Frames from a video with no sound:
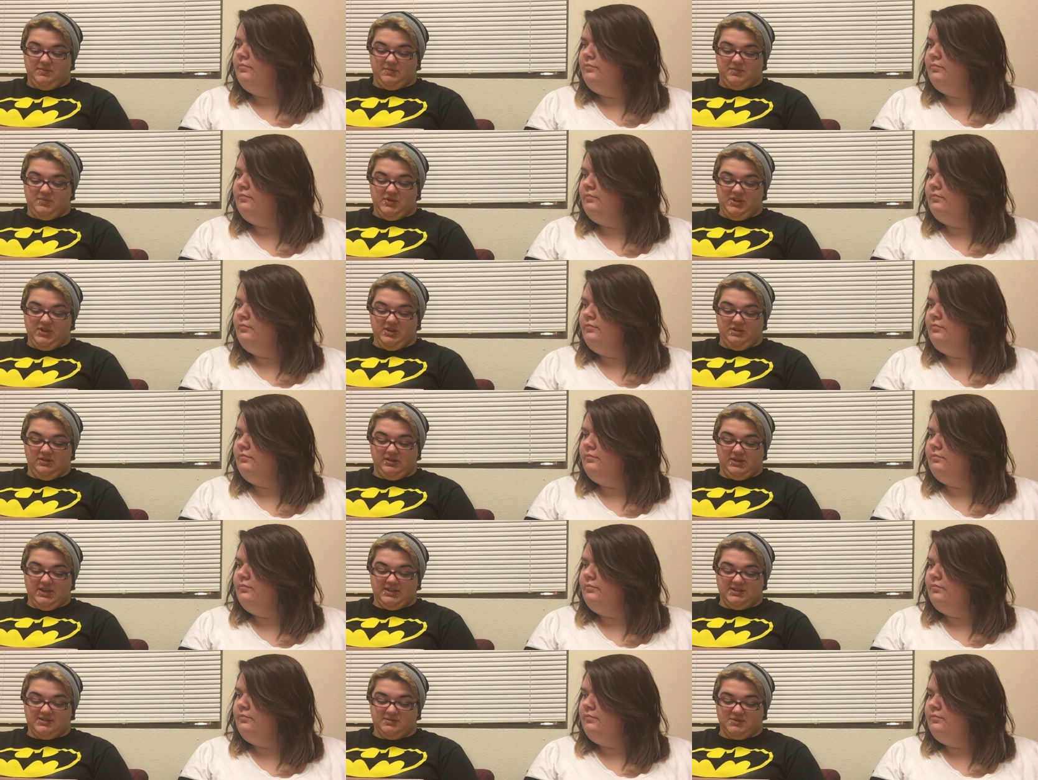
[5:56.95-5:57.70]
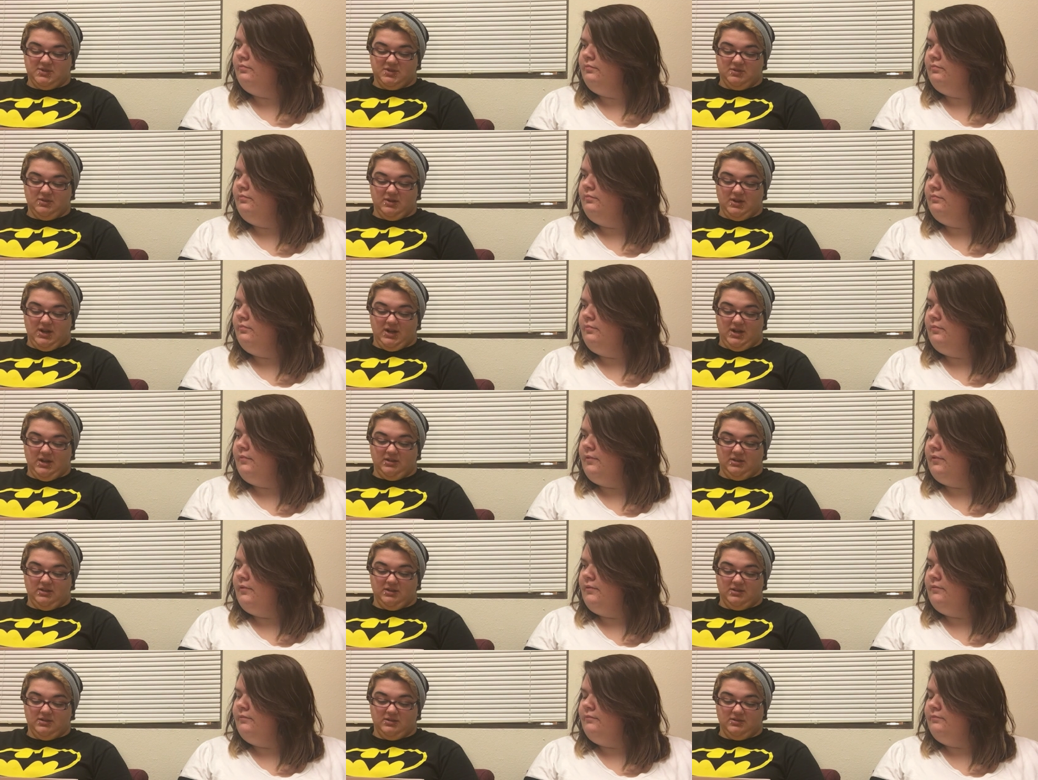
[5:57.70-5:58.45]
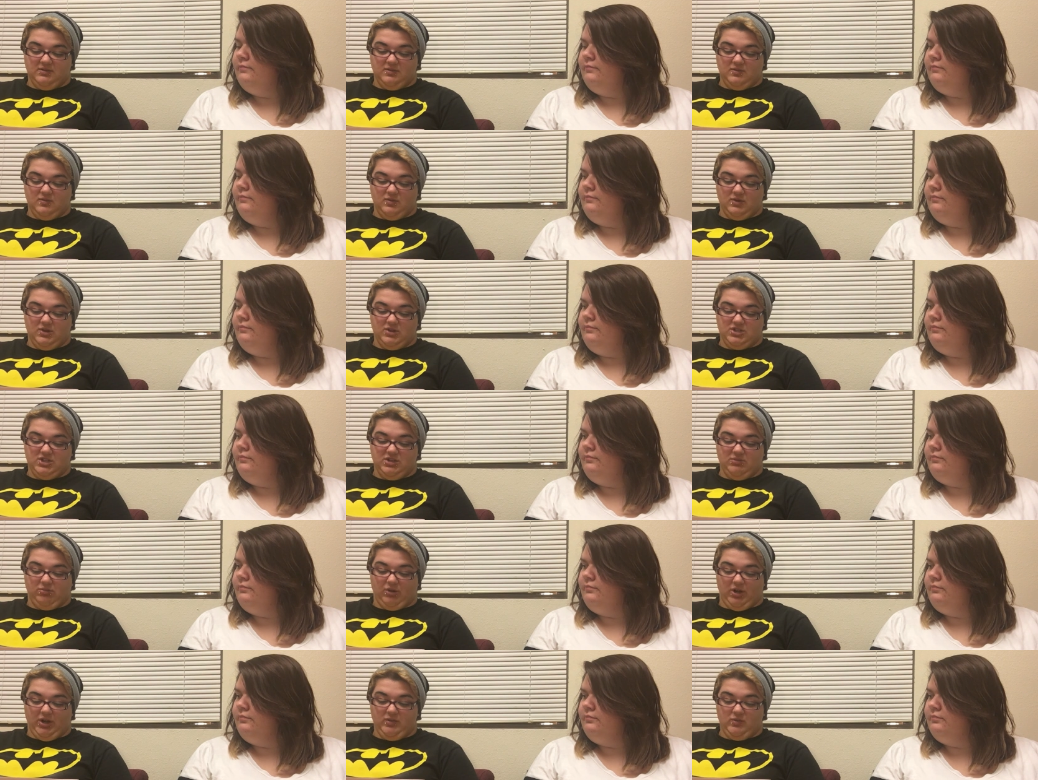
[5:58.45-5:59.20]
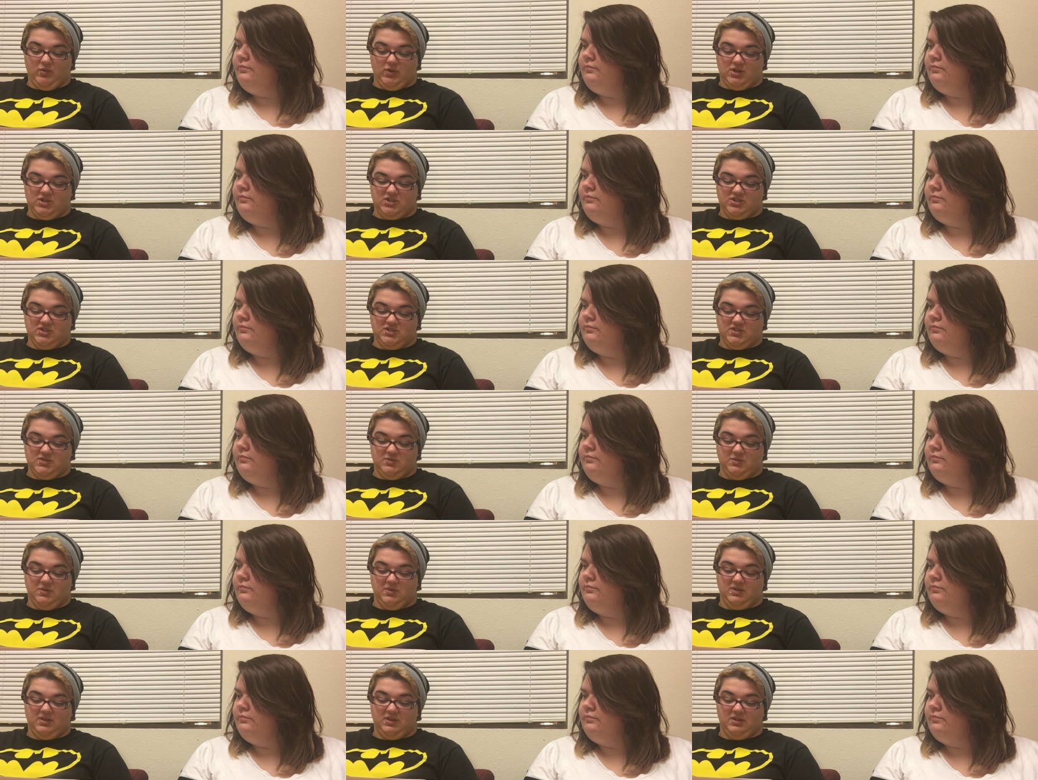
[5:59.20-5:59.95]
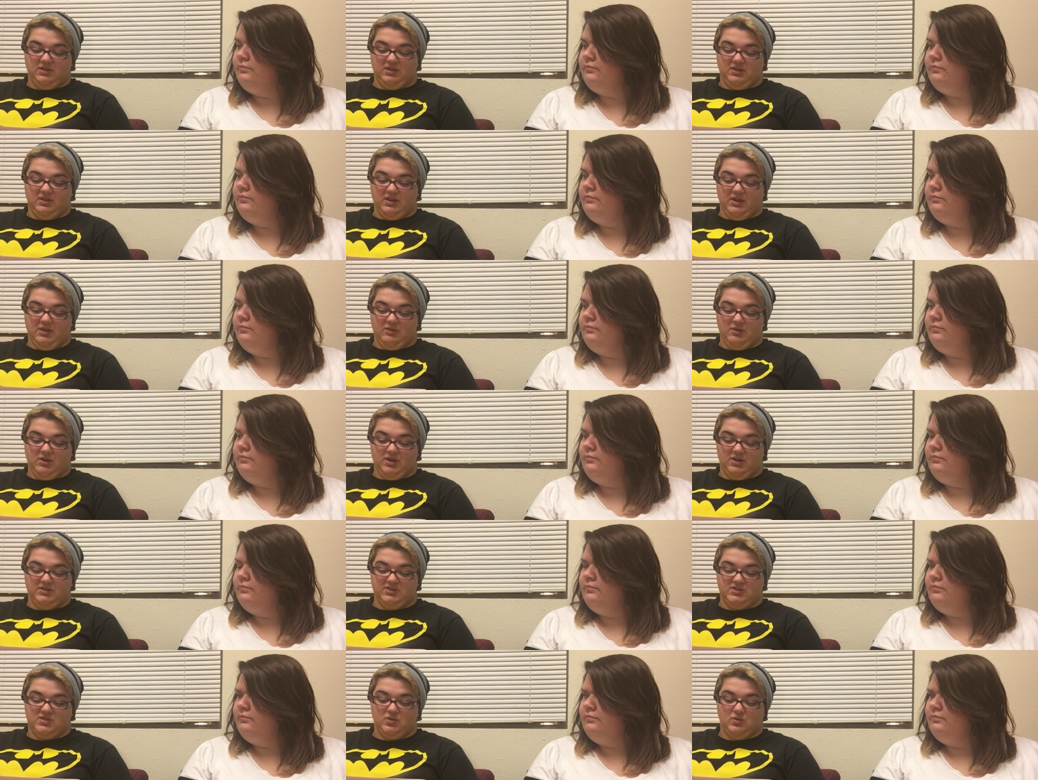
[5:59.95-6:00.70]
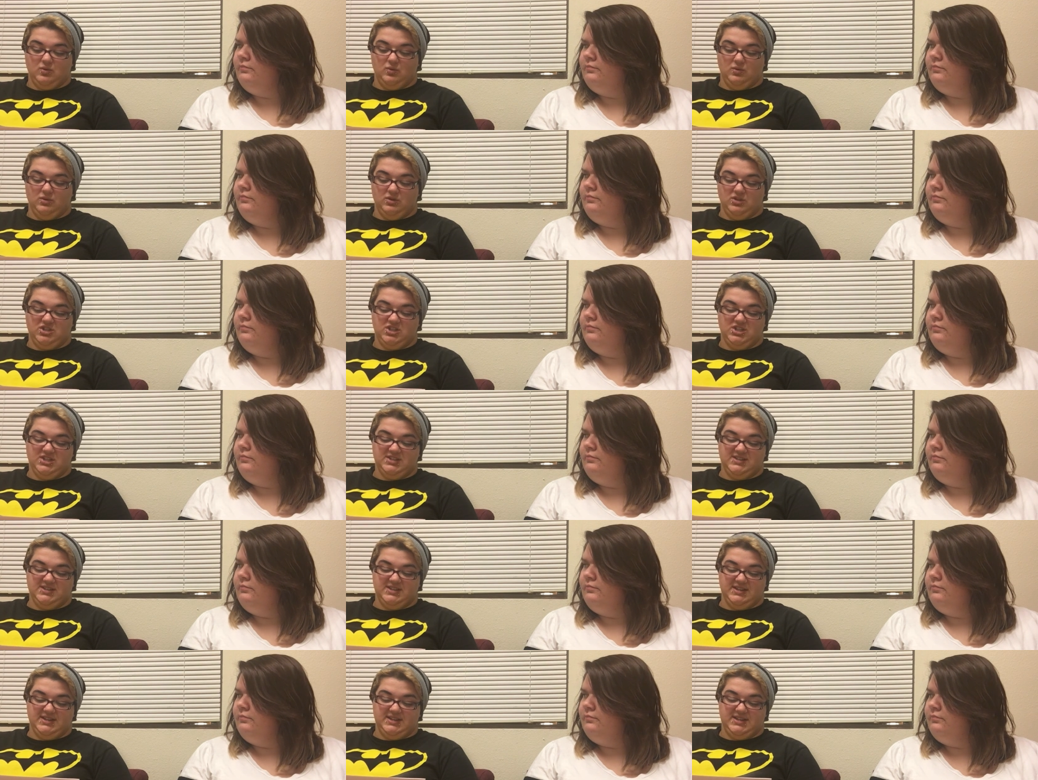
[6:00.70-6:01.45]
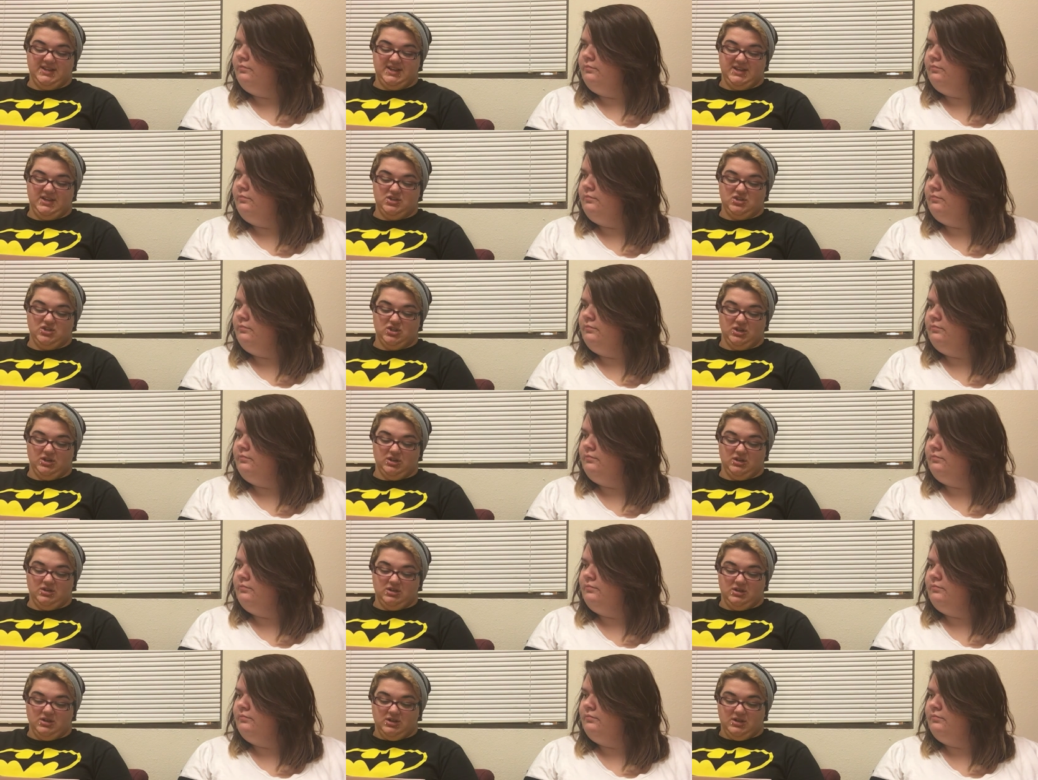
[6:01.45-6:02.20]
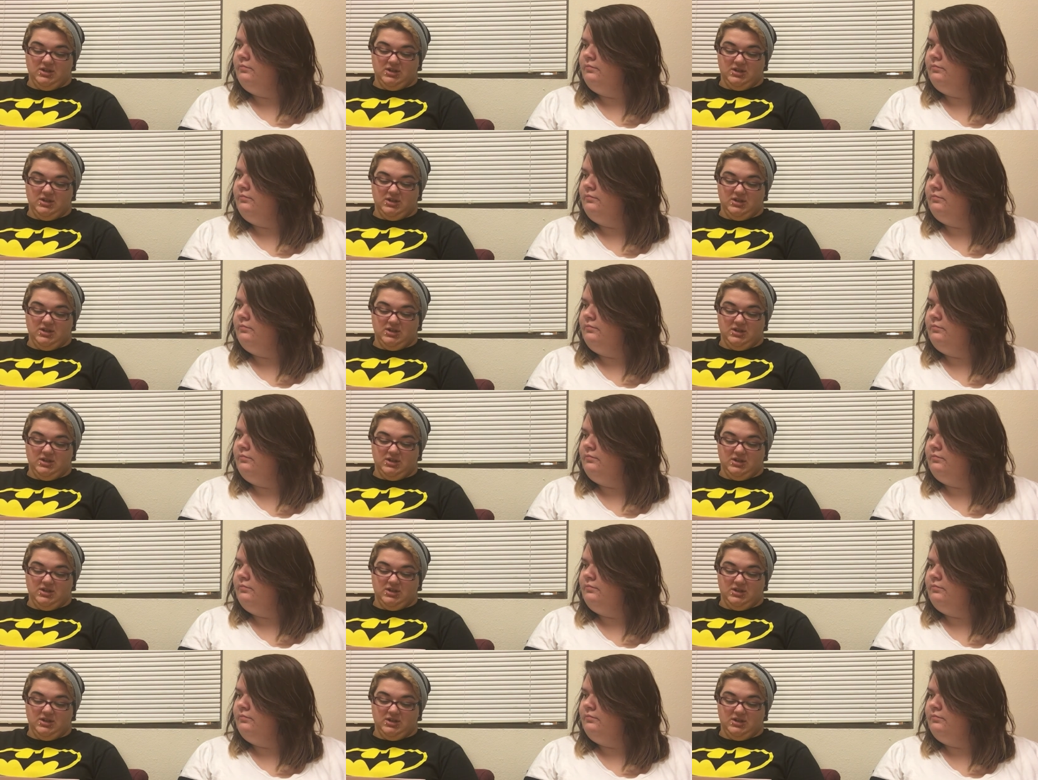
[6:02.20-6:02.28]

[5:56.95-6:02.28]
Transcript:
Speaker 1: relocates them to an island where she brainwashes them into thinking they were in school and she's the teacher.